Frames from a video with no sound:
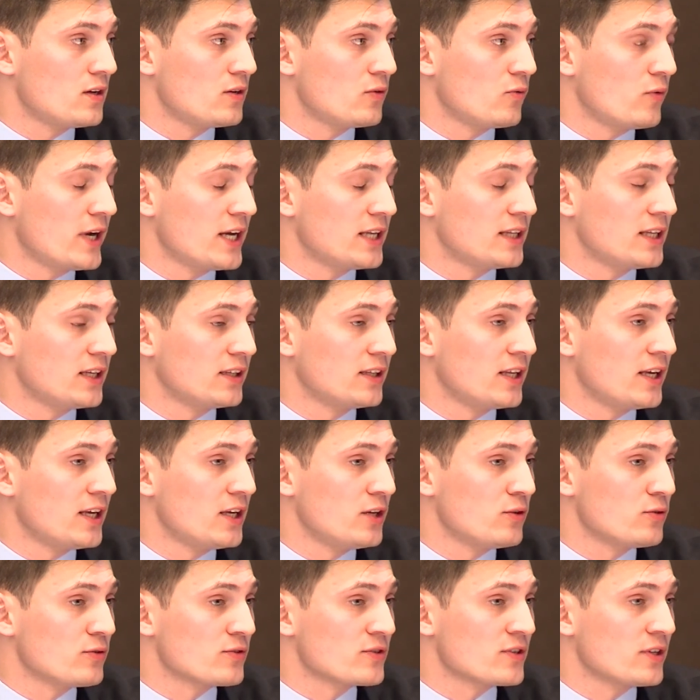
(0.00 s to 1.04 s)
way that they
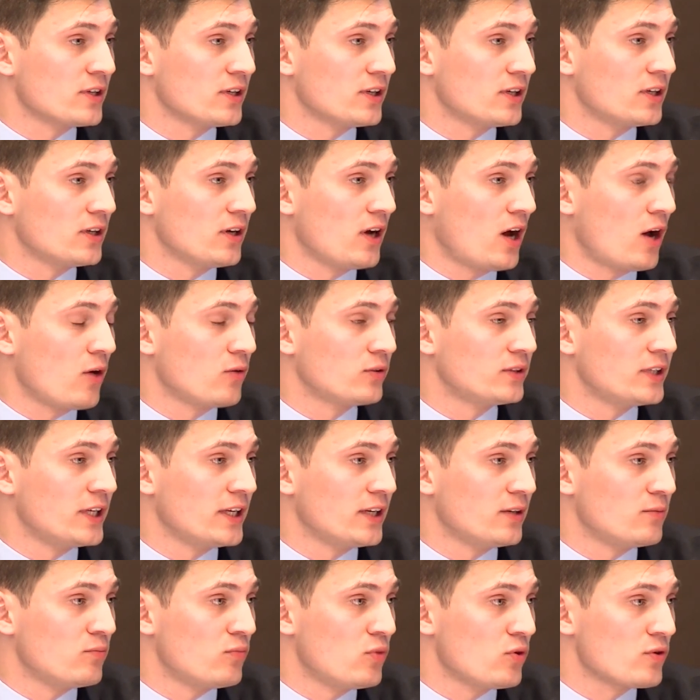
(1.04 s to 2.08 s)
use
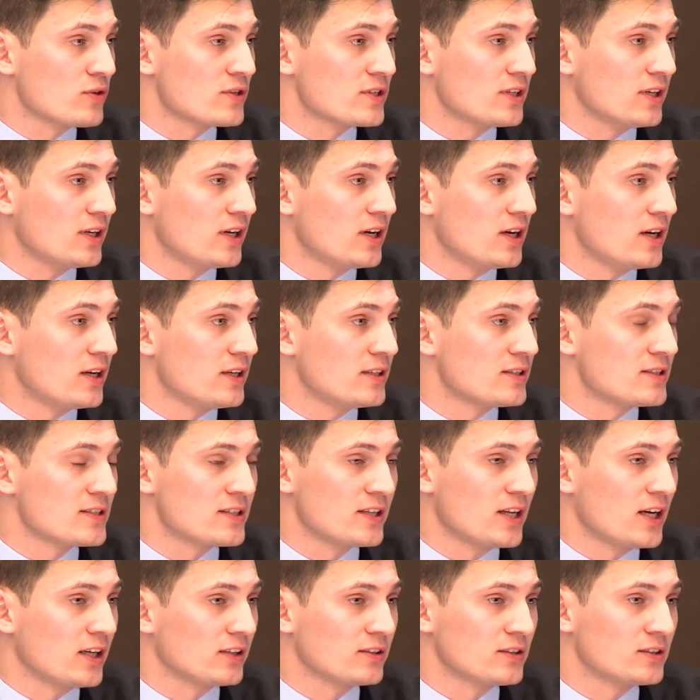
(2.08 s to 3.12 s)
outdated books, it's
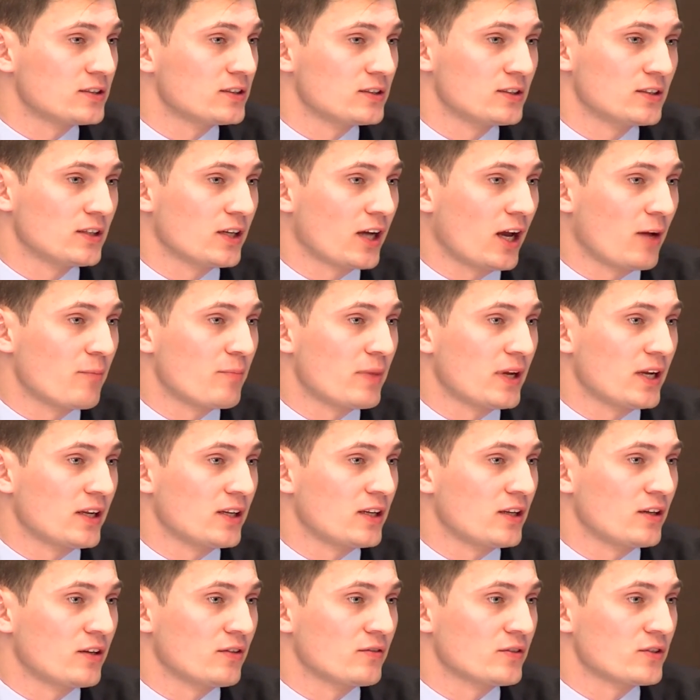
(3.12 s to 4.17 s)
not
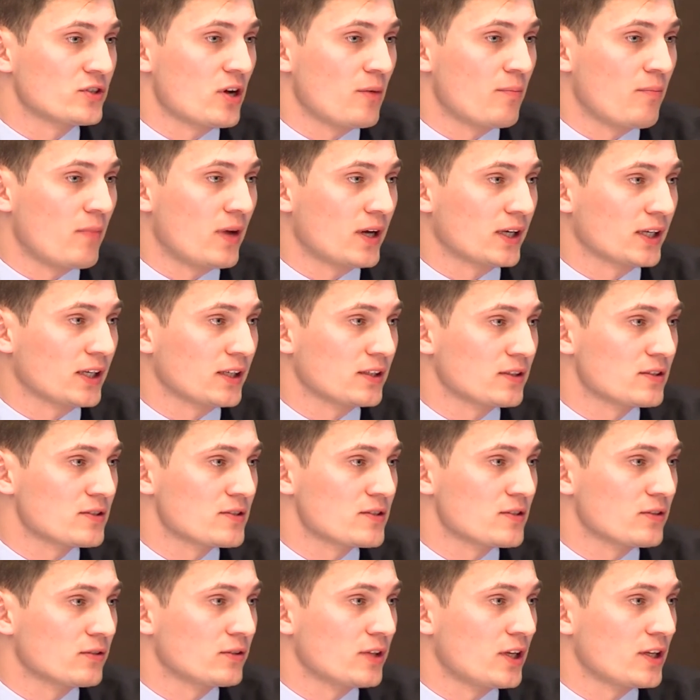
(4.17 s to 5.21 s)
competitive on the job market.
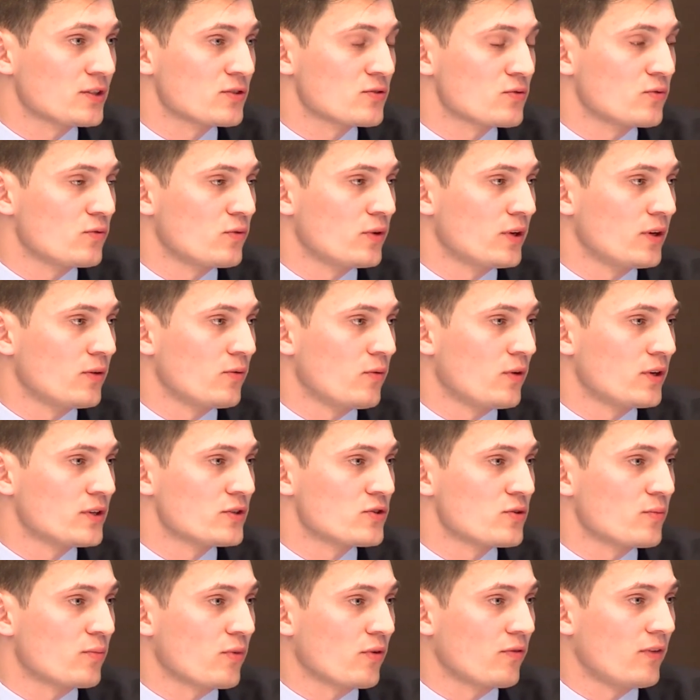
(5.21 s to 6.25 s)
So that's what we want
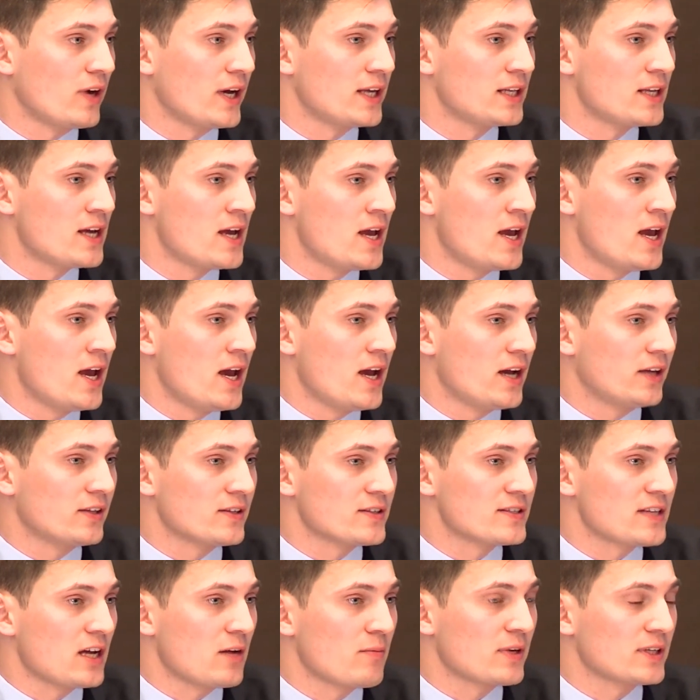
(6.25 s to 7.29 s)
to provide in
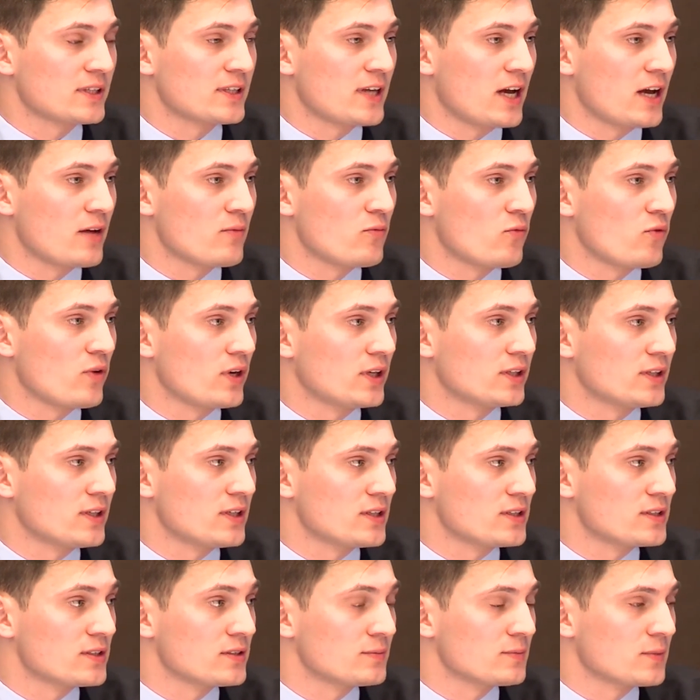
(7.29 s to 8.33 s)
the summertime when
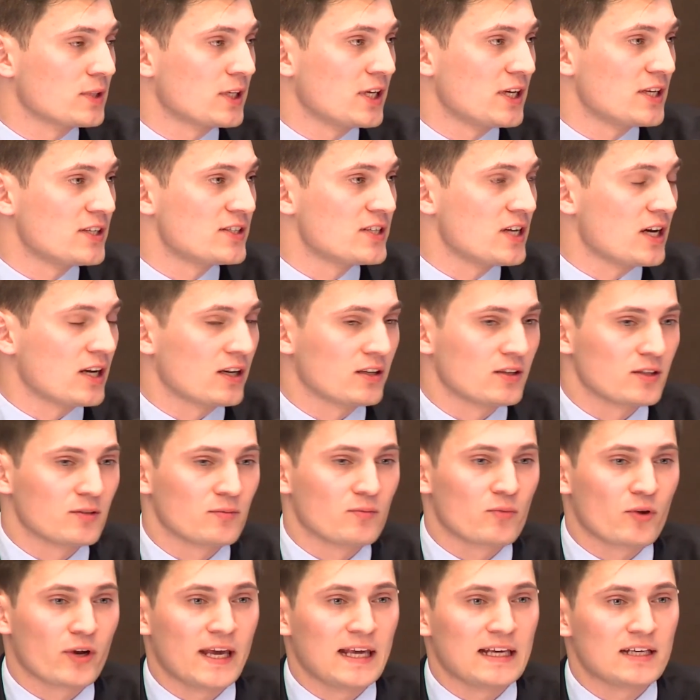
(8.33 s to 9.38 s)
kids are in the
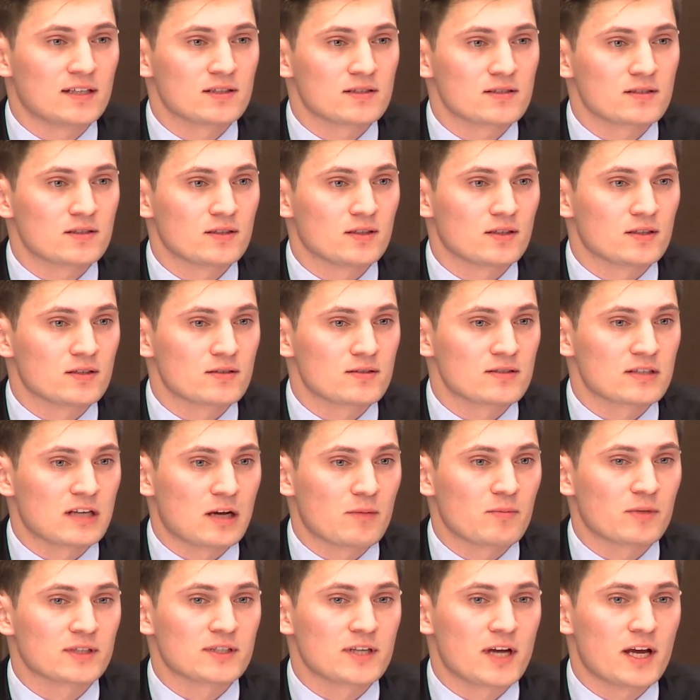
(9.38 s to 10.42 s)
break,
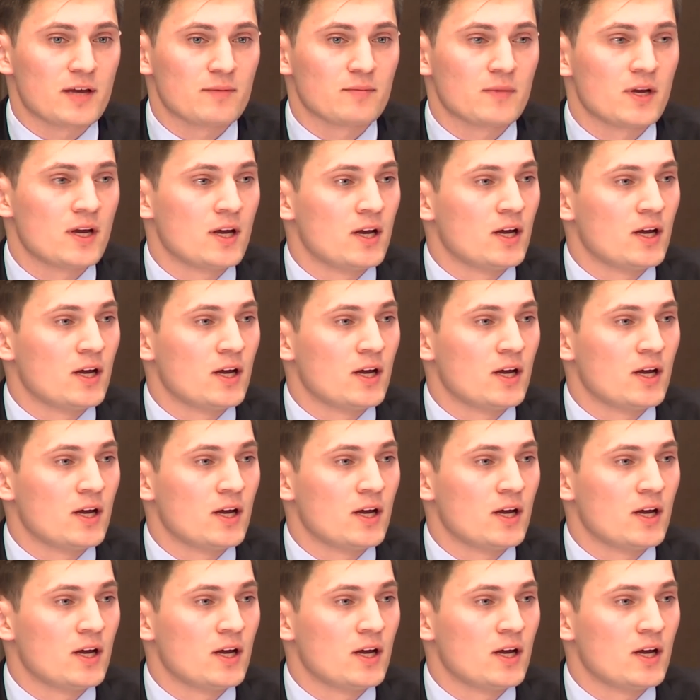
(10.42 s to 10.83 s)
summertime,